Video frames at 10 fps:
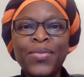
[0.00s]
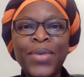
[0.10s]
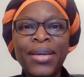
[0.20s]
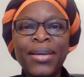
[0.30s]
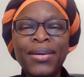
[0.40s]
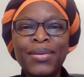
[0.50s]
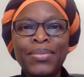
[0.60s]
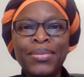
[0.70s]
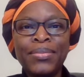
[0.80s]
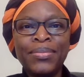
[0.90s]
Wake up.
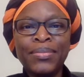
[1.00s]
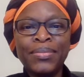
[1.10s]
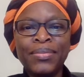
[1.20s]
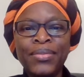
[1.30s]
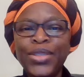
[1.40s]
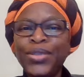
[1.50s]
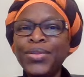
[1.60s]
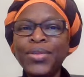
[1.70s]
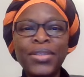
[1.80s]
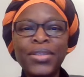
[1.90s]
You
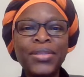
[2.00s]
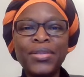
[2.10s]
do not need